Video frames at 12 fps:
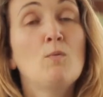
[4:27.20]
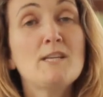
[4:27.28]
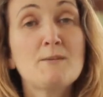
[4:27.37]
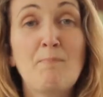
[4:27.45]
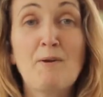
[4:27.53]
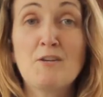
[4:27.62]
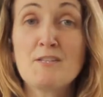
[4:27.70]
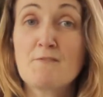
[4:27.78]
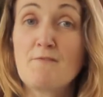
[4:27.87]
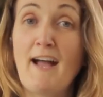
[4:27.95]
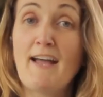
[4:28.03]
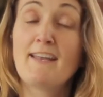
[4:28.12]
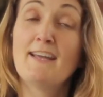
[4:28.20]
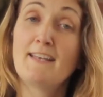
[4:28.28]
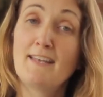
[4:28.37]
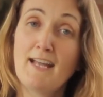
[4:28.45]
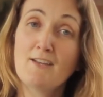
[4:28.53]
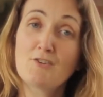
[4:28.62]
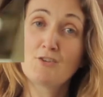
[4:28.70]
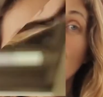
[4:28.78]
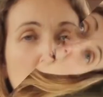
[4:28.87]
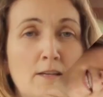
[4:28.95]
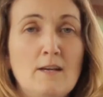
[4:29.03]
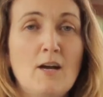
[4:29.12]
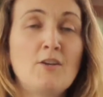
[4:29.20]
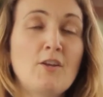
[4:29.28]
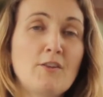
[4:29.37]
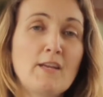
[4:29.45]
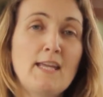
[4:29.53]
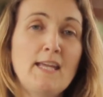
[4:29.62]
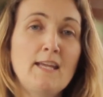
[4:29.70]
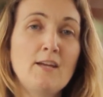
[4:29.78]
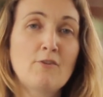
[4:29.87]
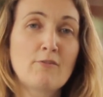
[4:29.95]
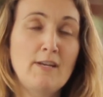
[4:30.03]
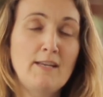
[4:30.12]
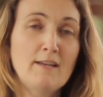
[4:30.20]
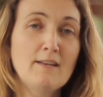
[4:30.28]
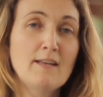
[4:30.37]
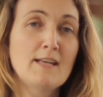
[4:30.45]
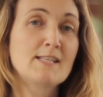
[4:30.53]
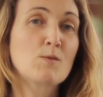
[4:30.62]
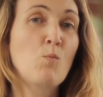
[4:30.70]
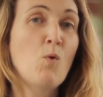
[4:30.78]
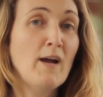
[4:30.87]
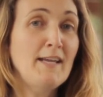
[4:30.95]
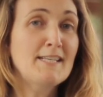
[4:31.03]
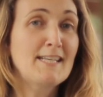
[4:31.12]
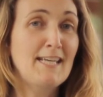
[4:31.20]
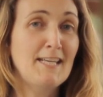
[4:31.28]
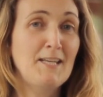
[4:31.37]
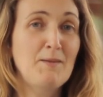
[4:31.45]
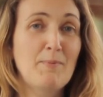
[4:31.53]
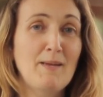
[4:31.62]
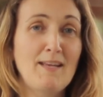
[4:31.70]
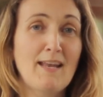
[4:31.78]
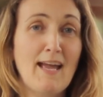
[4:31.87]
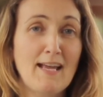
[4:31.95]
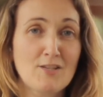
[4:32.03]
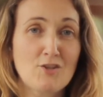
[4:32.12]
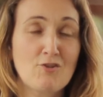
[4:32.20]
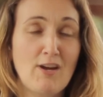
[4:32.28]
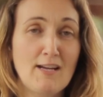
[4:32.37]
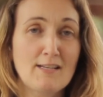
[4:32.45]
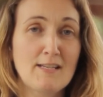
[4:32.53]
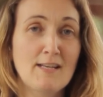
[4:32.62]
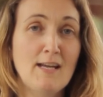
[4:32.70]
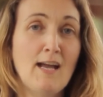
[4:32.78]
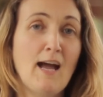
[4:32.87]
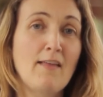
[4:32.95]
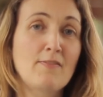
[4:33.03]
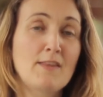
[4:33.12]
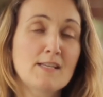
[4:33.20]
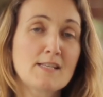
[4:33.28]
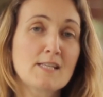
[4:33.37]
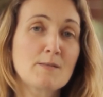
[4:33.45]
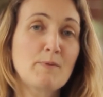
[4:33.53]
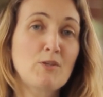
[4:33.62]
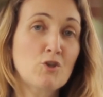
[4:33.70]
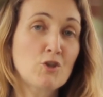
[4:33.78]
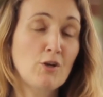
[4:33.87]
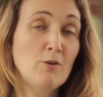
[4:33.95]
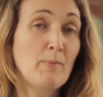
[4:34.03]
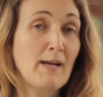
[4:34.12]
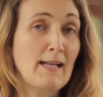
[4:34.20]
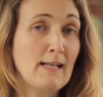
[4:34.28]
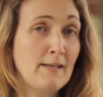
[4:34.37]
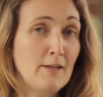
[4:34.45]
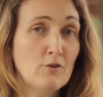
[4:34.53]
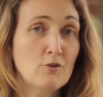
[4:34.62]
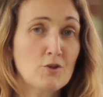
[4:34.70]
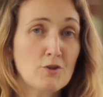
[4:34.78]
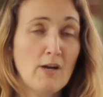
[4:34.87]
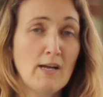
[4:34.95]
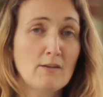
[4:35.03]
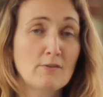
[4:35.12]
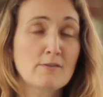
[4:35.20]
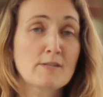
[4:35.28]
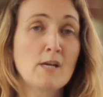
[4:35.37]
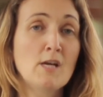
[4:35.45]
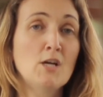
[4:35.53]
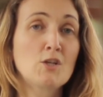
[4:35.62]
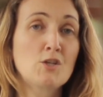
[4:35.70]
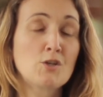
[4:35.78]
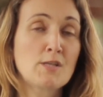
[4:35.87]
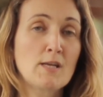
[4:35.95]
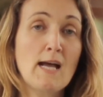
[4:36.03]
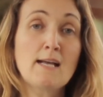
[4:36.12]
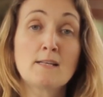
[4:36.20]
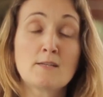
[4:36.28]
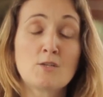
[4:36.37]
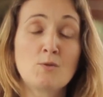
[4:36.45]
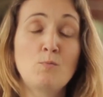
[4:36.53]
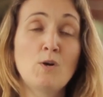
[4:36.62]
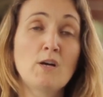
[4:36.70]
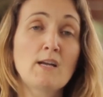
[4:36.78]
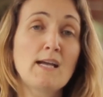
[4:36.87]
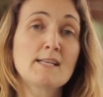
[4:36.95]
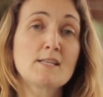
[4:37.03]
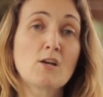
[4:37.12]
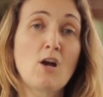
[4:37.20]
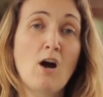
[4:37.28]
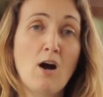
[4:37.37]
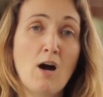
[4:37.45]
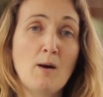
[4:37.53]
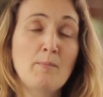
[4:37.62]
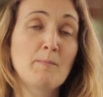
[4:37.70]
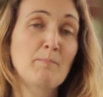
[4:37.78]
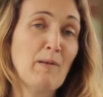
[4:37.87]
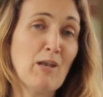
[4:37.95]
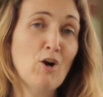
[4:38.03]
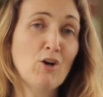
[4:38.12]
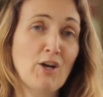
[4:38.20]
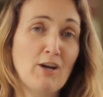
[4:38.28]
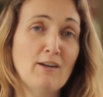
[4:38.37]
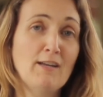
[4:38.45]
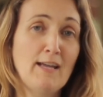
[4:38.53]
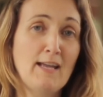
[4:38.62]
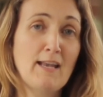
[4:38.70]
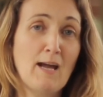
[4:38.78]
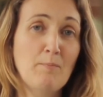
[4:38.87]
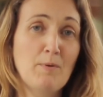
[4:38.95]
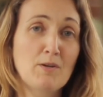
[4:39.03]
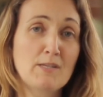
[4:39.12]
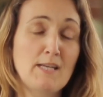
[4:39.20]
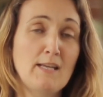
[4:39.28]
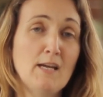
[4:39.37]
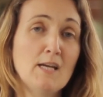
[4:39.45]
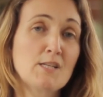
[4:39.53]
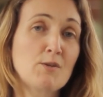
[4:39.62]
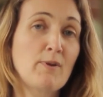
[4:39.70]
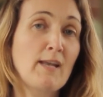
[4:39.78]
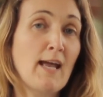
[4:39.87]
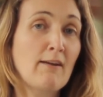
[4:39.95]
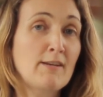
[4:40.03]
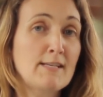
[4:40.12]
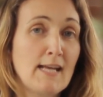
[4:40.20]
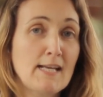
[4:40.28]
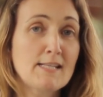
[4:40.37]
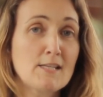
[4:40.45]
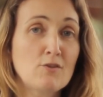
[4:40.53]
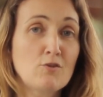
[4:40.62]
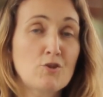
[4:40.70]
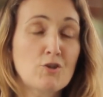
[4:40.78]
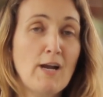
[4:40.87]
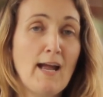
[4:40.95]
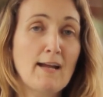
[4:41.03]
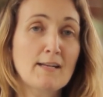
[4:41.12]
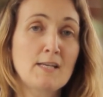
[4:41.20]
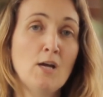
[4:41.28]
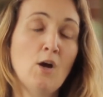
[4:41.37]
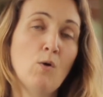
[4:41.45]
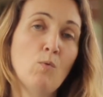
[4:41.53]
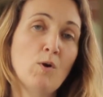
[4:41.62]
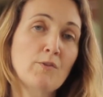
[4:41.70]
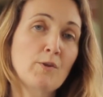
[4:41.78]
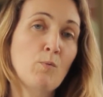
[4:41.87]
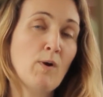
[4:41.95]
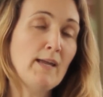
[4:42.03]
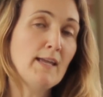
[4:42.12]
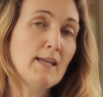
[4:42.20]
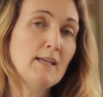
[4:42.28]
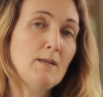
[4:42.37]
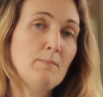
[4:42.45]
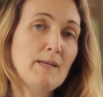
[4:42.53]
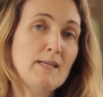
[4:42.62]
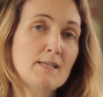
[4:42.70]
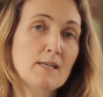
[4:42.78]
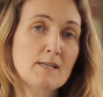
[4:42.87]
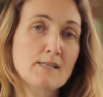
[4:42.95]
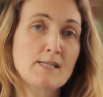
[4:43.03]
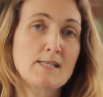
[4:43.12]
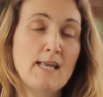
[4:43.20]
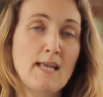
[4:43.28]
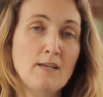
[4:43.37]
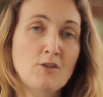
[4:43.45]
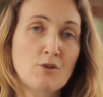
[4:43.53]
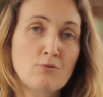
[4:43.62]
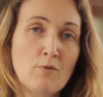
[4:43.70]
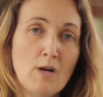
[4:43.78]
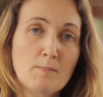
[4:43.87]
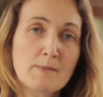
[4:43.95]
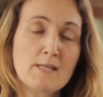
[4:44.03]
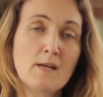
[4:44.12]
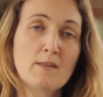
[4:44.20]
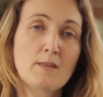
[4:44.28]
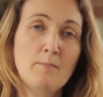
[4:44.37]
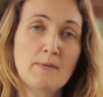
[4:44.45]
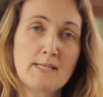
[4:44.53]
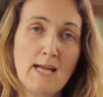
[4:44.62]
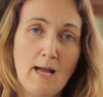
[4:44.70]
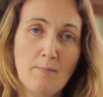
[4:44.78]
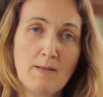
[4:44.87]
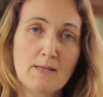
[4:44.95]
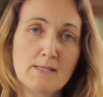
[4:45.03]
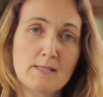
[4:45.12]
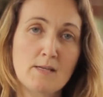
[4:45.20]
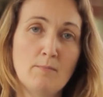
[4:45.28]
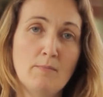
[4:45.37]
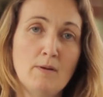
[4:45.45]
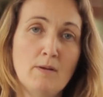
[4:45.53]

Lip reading: which burns fat naturally. Another key ingredient is white kidney bean extract. And this has been shown by clinical trials to work as a carb blocker in our body. So in our intestinal tract, what the white kidney bean does is it interrupts the metabolism